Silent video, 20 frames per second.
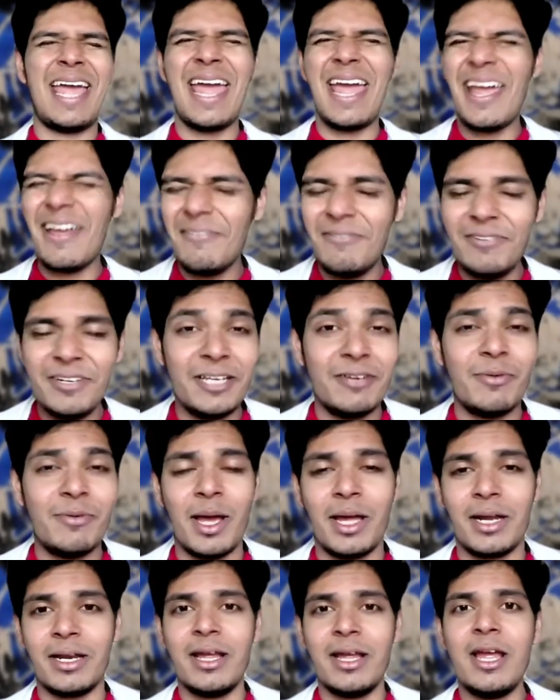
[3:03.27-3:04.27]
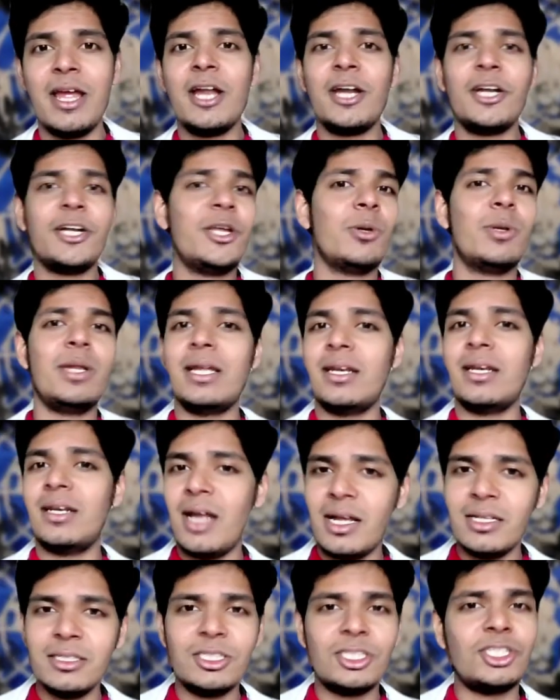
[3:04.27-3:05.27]
everywhere during
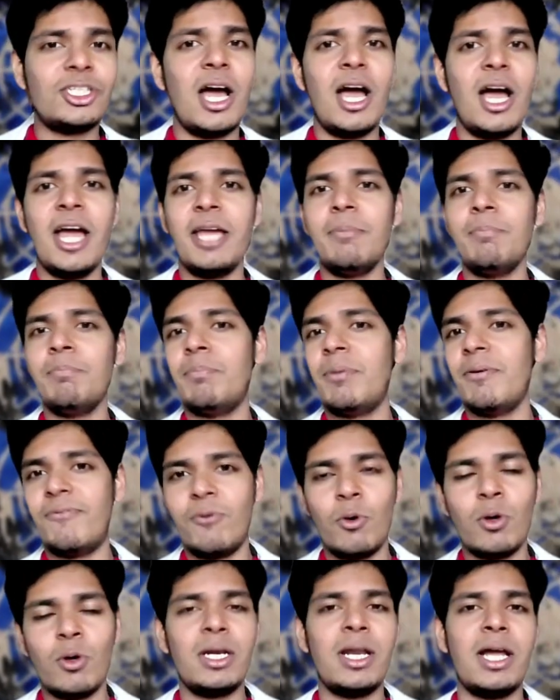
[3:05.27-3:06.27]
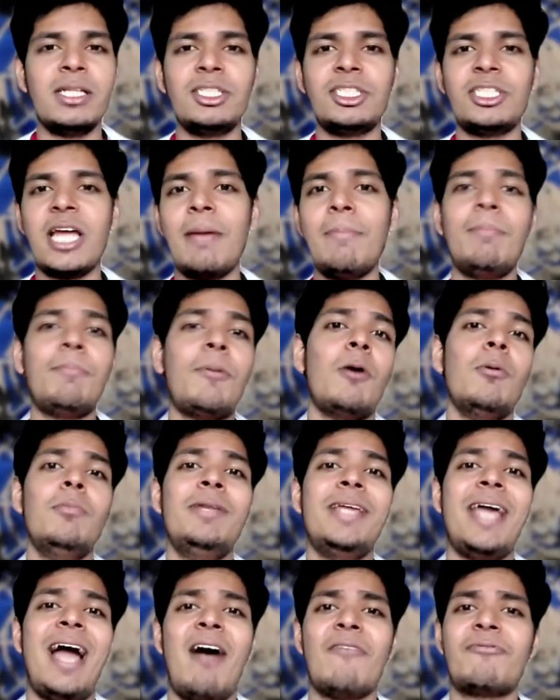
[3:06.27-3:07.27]
lunchtime, before lunchtime,
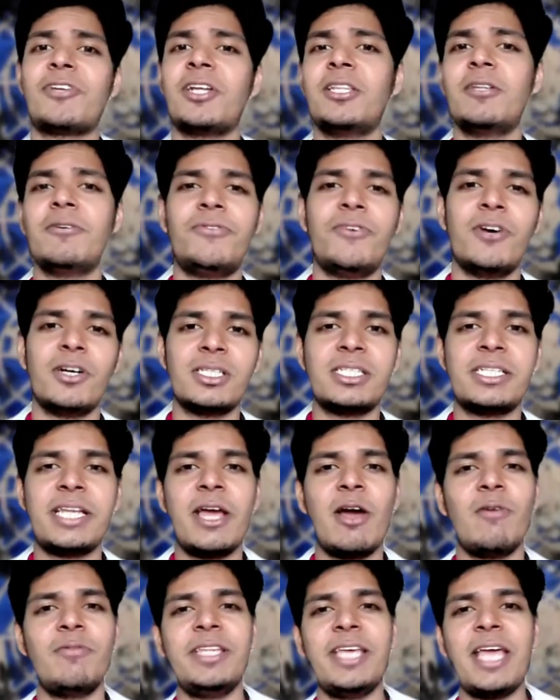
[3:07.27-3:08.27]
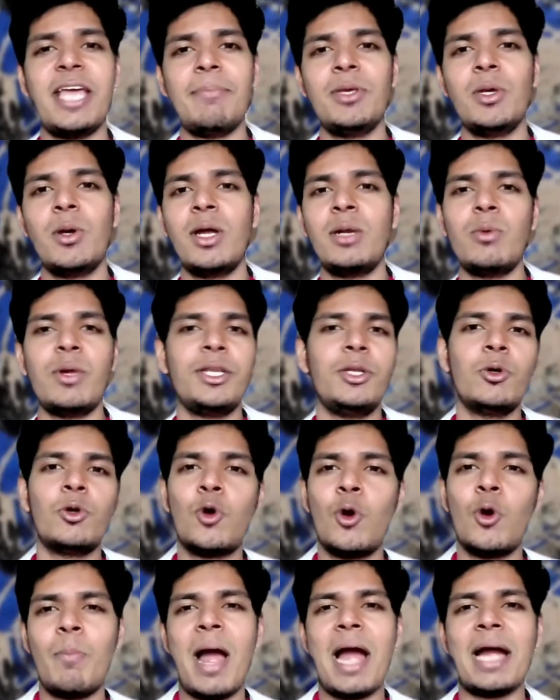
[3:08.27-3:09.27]
probably after the first day of the MUN, when you
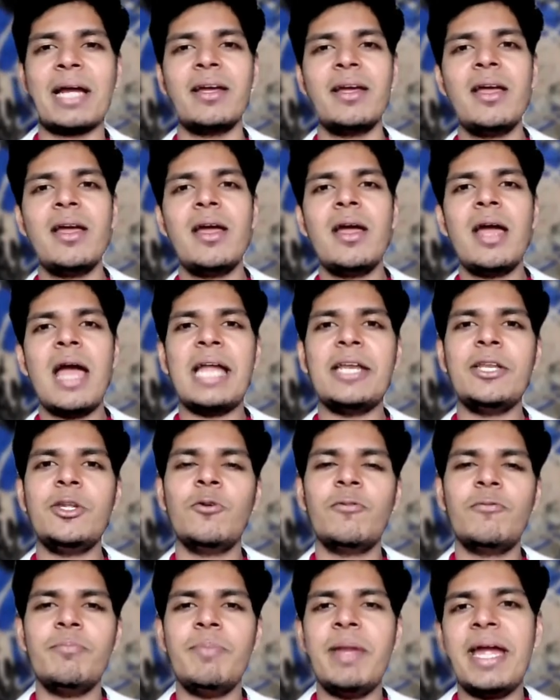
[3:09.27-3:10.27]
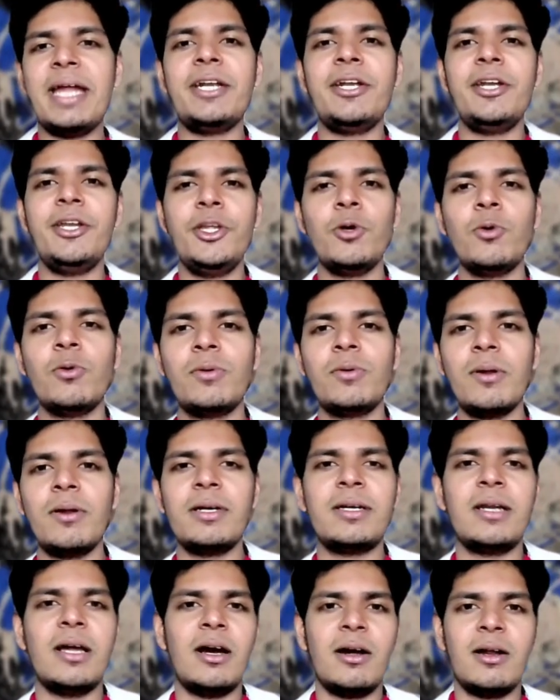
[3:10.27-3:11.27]
go back and you've made new
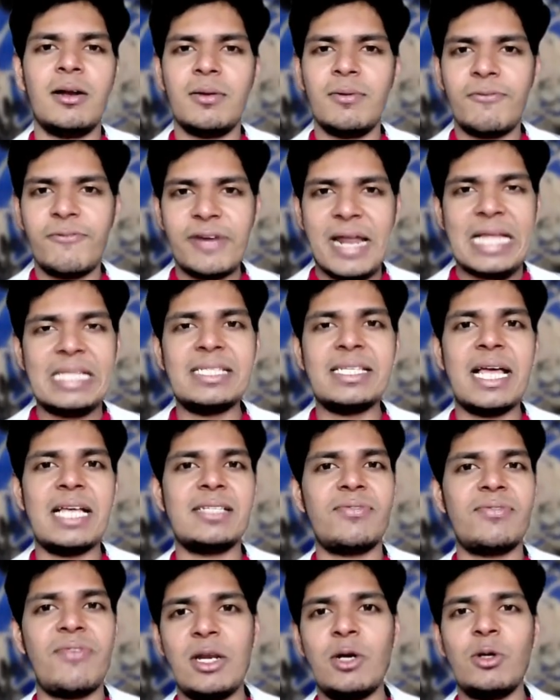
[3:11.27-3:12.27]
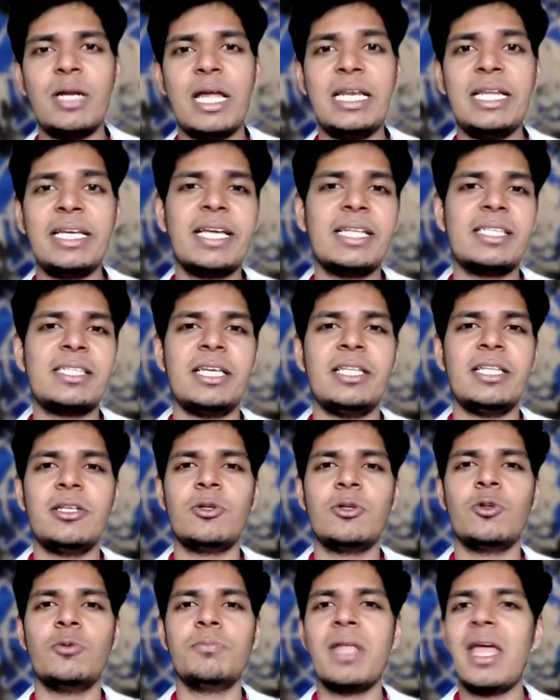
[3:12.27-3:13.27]
friends as fellow delegates in the
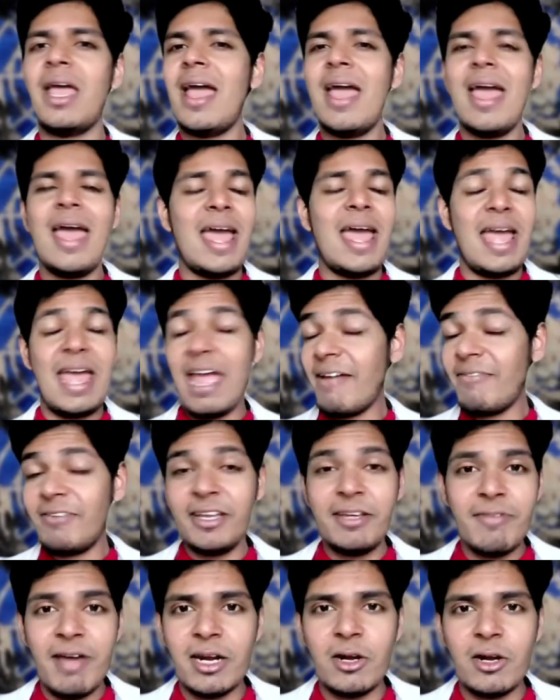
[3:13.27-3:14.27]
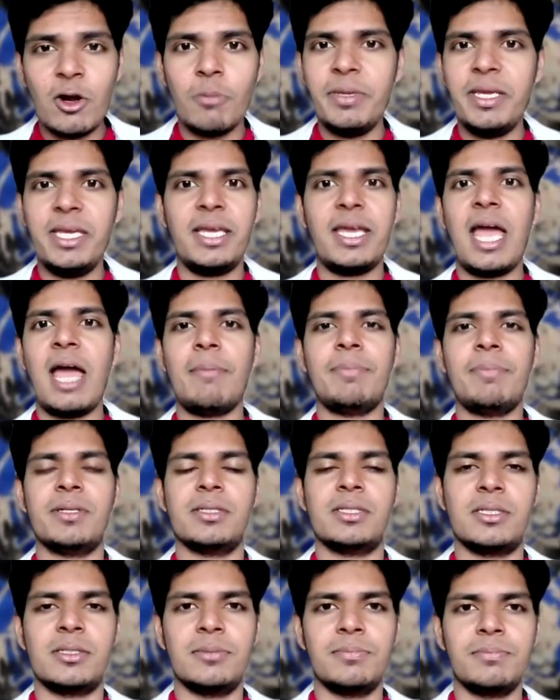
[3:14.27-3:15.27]
room. Everywhere lobbying
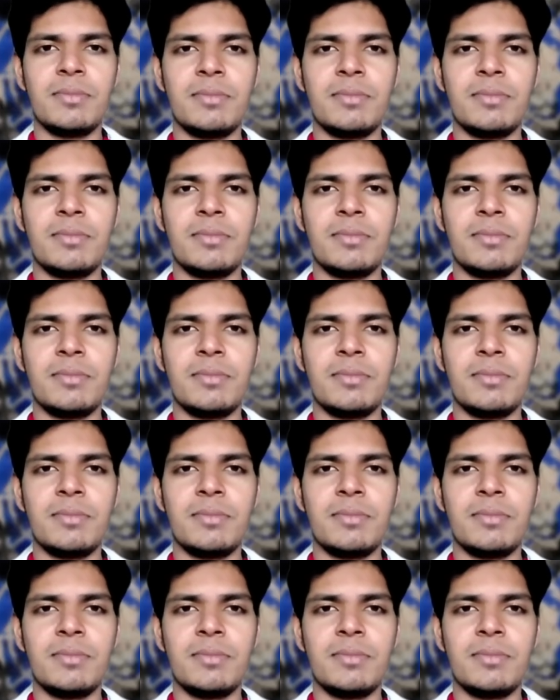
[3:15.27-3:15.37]
happens.